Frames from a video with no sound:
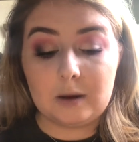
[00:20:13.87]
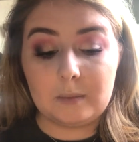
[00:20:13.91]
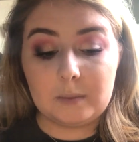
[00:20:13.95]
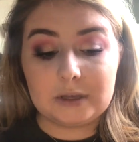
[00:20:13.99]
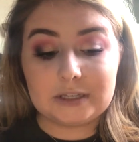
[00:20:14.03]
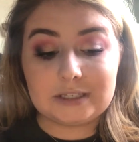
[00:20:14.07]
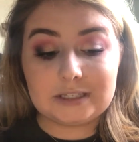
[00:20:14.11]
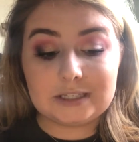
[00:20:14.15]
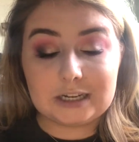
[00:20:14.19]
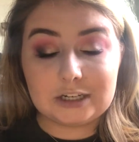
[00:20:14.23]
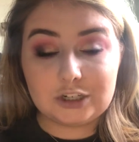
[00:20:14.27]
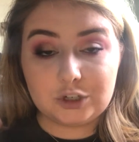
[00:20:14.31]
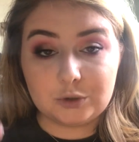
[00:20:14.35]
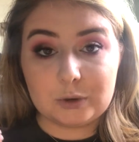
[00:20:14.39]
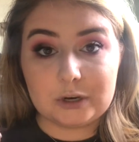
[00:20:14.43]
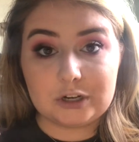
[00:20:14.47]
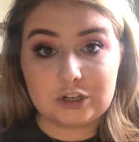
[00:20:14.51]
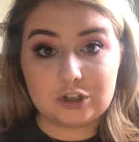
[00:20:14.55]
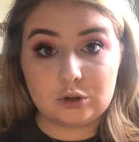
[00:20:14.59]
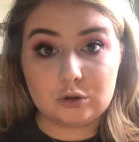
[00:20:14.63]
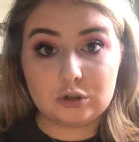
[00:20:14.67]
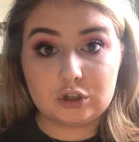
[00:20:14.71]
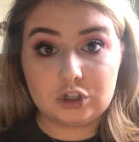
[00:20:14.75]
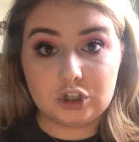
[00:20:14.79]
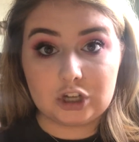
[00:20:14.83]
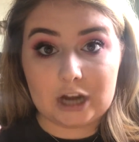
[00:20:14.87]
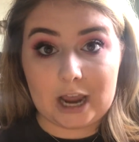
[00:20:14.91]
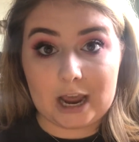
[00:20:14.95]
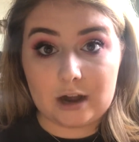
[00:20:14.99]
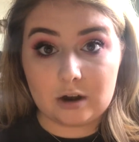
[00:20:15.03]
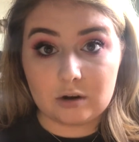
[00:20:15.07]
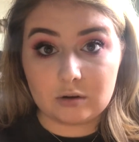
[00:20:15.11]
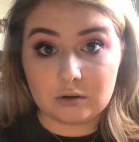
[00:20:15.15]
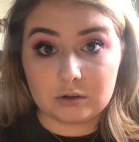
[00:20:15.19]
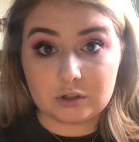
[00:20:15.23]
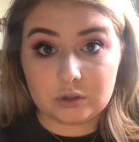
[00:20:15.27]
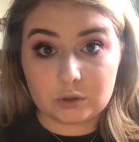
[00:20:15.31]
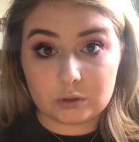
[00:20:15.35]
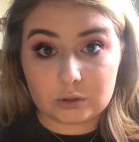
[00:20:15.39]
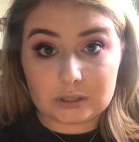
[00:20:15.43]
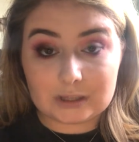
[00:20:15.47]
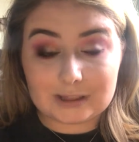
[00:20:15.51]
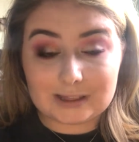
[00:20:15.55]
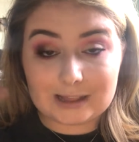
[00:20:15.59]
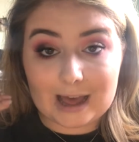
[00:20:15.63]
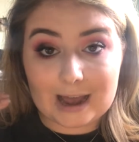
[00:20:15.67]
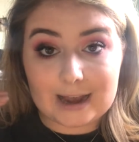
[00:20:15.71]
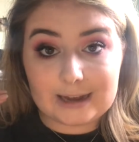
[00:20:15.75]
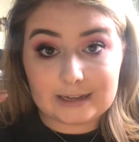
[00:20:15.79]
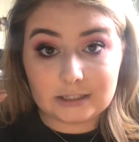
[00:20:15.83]
accentuates those shadows, those
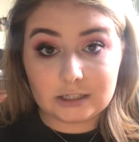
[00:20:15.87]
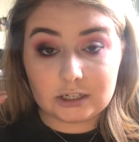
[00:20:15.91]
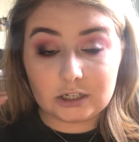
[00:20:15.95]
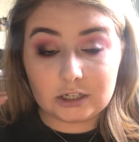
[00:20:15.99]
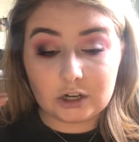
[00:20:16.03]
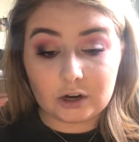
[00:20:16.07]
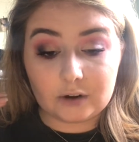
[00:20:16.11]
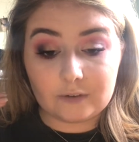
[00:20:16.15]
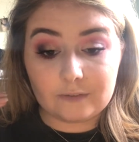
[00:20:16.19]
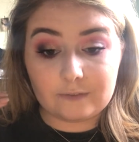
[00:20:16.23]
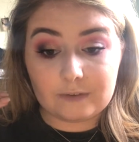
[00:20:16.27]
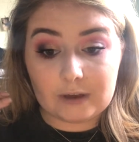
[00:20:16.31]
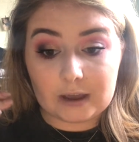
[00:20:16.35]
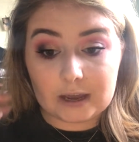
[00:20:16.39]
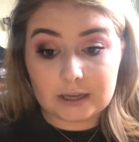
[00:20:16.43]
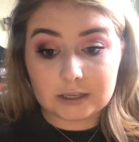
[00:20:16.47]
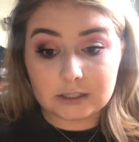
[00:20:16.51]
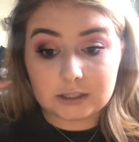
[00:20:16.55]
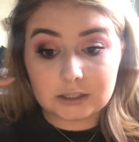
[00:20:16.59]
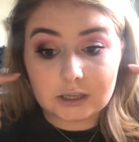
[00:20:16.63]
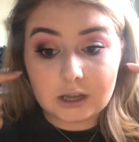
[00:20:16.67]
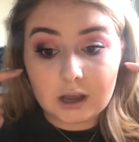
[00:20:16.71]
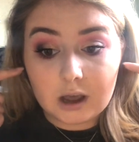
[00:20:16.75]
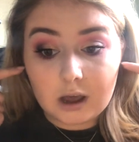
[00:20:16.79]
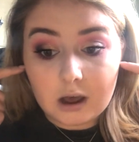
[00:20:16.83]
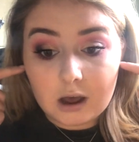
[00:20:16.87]
lines in your face.